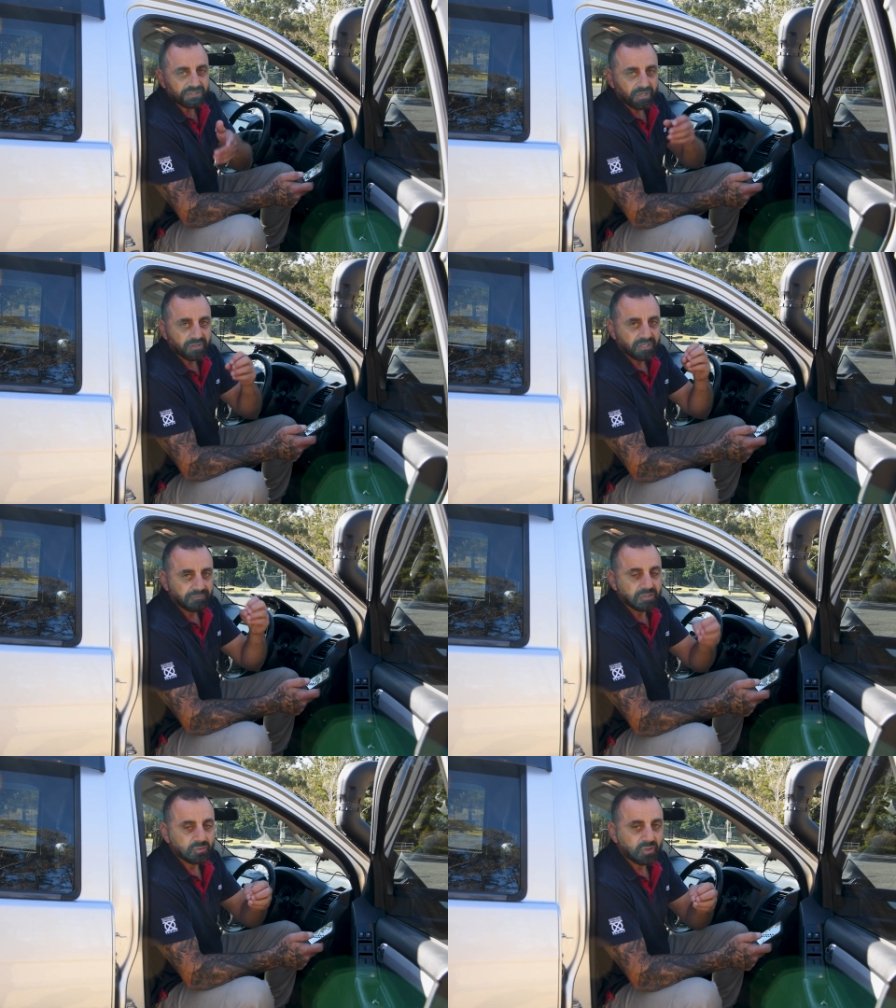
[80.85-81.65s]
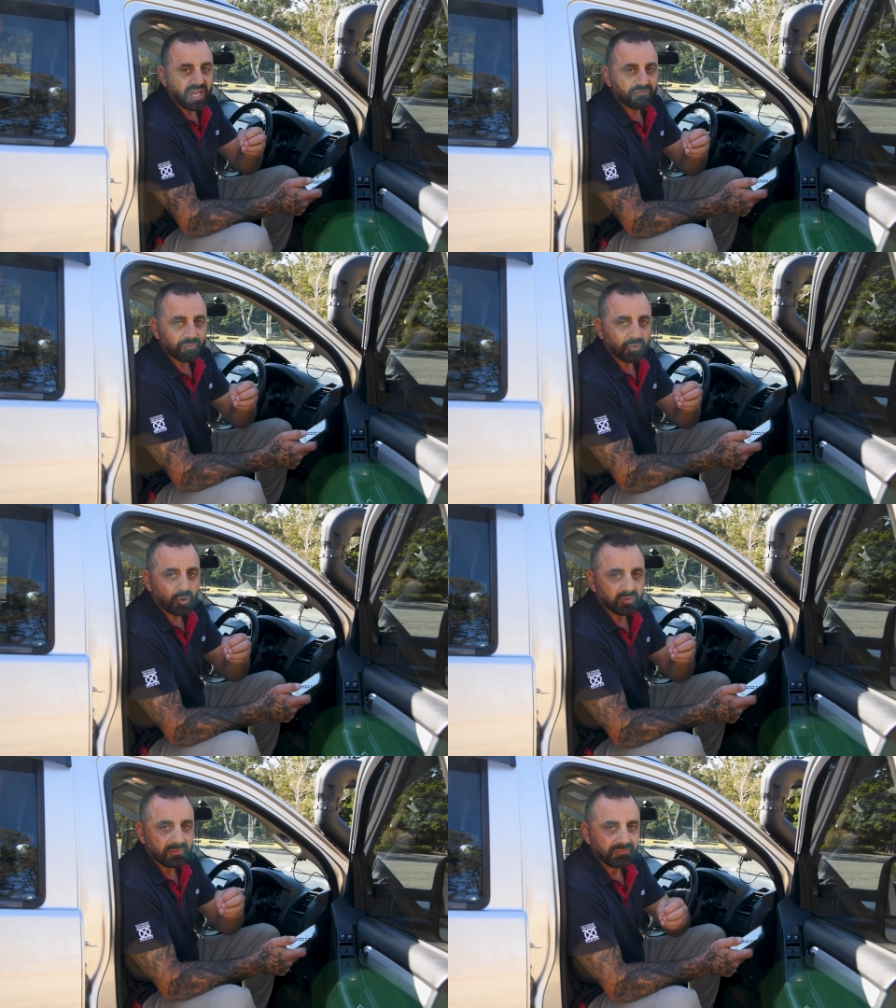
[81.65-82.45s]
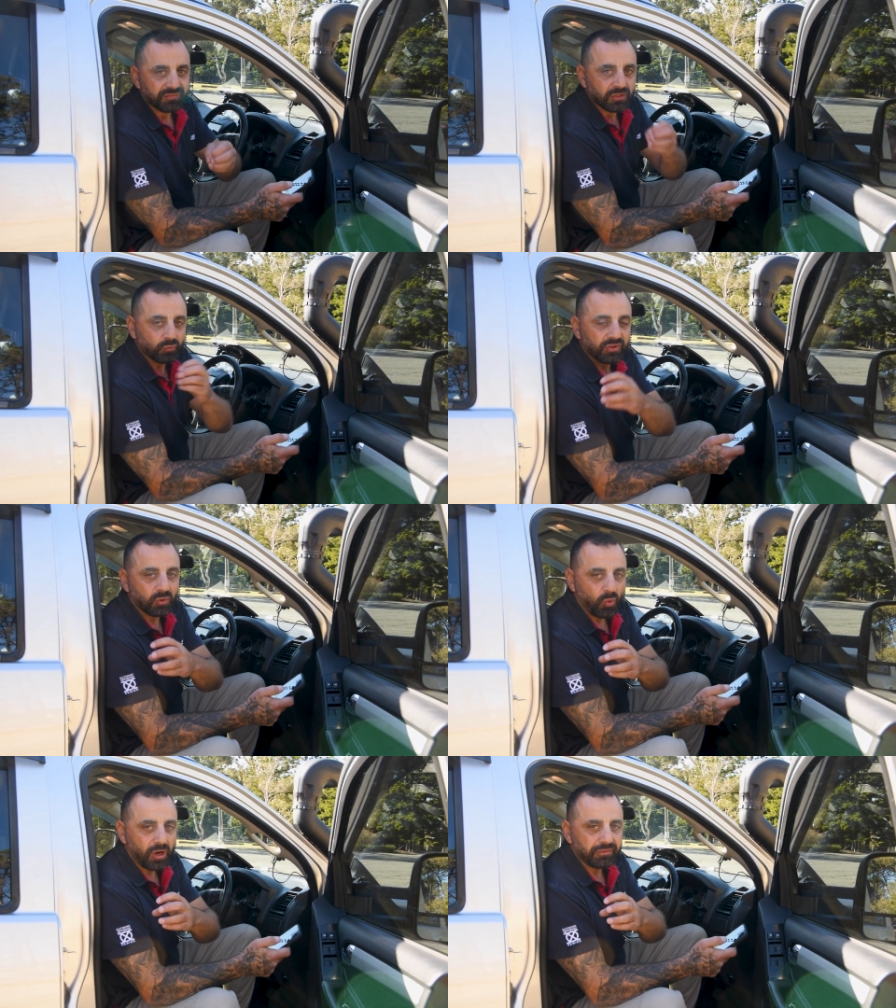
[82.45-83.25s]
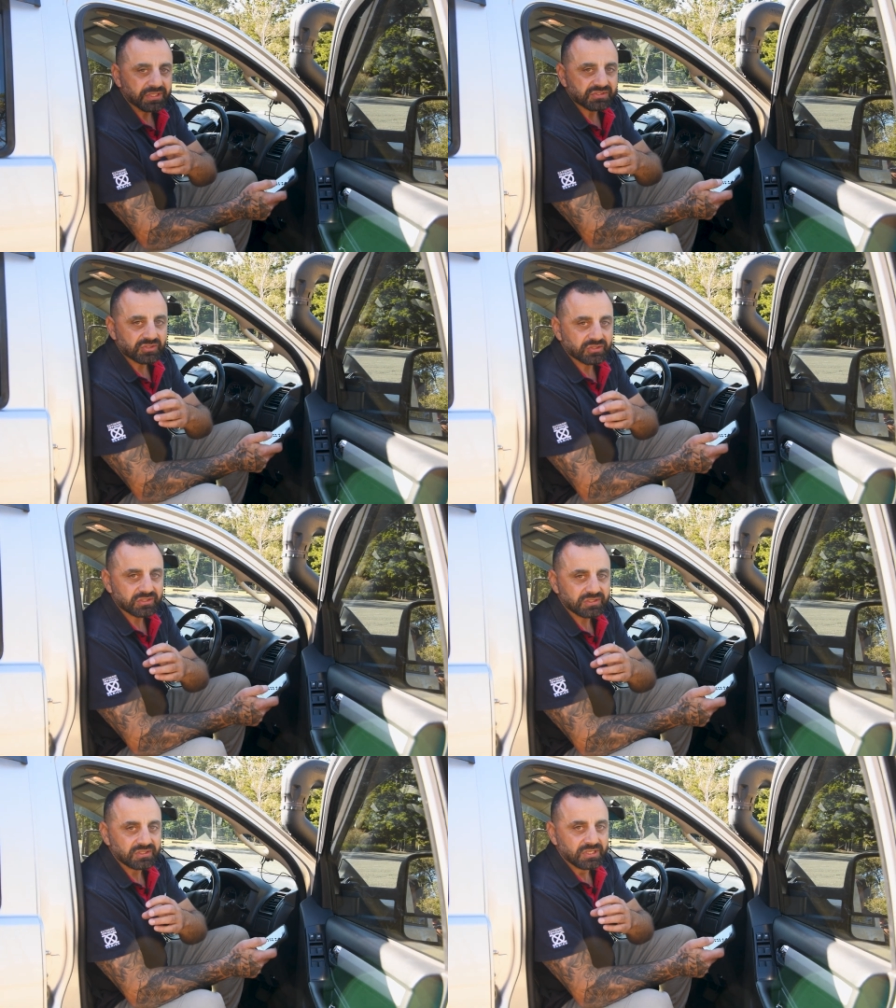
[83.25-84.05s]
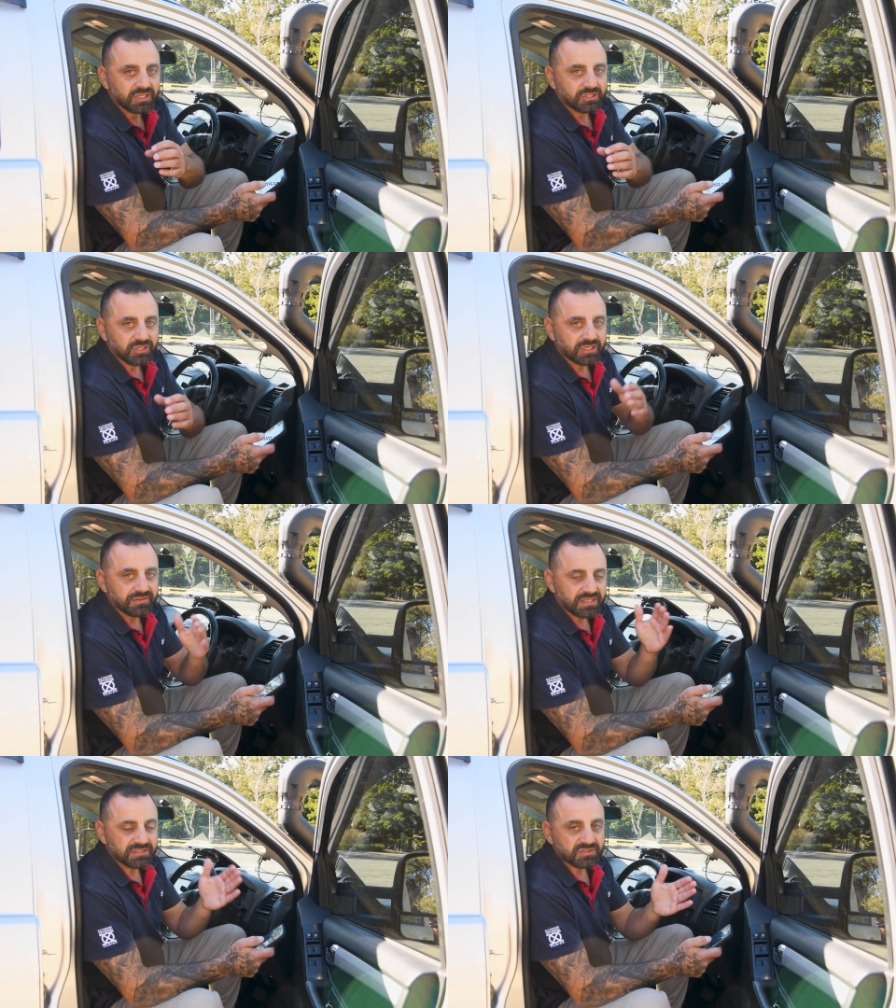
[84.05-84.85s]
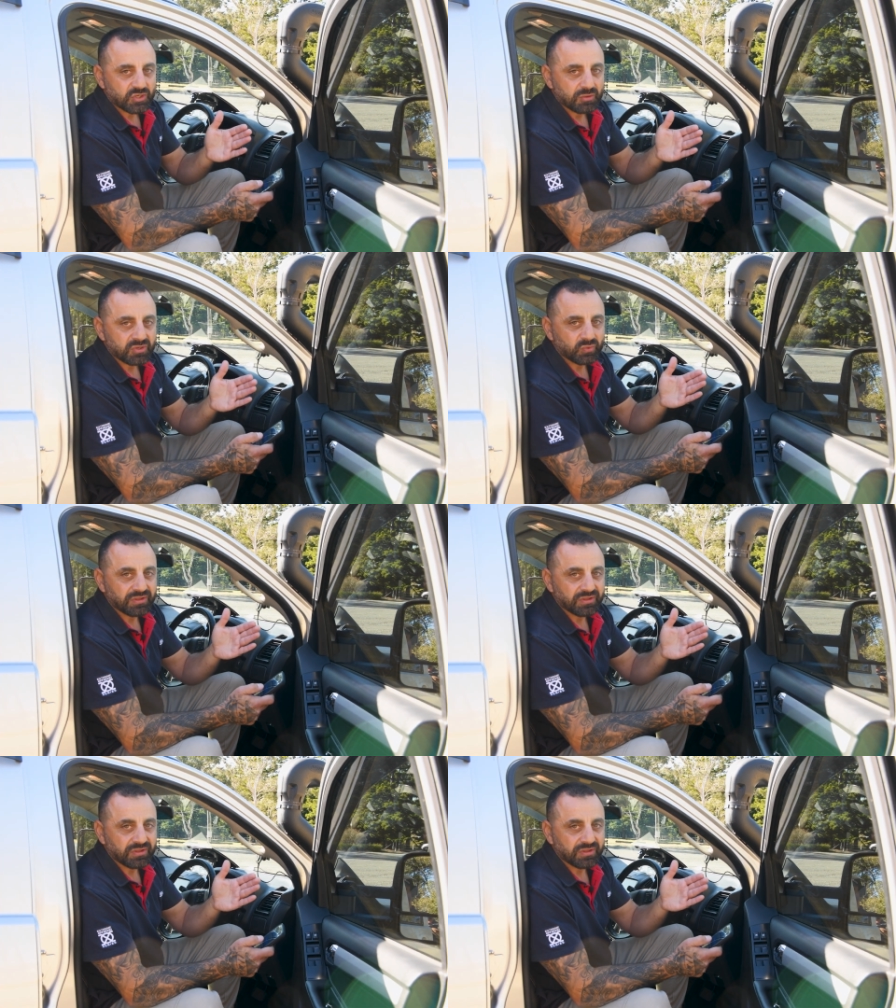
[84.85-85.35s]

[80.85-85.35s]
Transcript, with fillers: So if you do have a problem with a wiring circuit, you can then determine